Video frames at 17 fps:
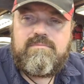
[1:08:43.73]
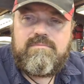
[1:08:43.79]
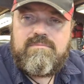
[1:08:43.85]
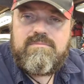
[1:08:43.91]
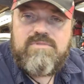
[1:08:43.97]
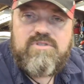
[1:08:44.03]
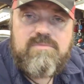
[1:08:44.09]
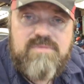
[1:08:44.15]

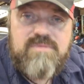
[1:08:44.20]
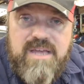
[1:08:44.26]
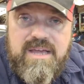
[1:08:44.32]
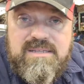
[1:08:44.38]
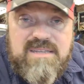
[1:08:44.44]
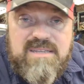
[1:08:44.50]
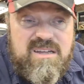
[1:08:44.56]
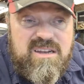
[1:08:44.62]
Some
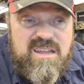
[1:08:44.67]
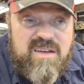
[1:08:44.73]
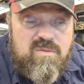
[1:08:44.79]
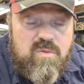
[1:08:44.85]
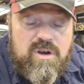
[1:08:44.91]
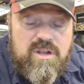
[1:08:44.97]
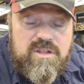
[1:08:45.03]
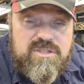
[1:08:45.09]
days I only have
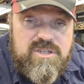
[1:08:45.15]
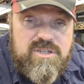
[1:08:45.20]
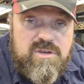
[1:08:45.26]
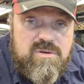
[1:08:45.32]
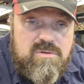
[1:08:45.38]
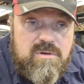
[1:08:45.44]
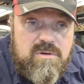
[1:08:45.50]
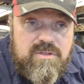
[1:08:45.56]
1 or
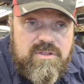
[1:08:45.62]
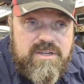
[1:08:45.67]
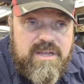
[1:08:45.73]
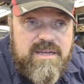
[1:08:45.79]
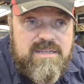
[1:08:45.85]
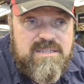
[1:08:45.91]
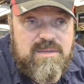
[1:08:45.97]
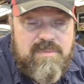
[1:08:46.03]
2, other
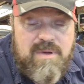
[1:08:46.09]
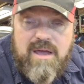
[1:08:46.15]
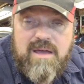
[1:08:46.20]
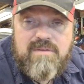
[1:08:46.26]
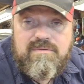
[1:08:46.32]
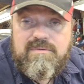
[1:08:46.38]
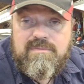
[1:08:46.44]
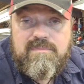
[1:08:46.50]
days I might
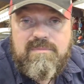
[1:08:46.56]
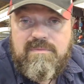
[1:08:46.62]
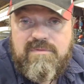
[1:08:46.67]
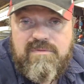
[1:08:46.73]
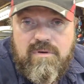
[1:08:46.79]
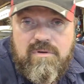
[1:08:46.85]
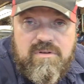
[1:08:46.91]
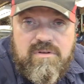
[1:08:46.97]
have
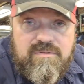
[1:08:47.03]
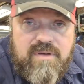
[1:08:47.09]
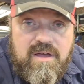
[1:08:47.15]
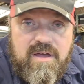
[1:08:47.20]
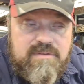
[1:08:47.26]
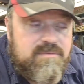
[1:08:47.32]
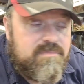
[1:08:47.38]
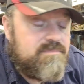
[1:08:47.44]
4 or
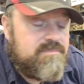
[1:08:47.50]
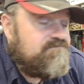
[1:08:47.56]
5.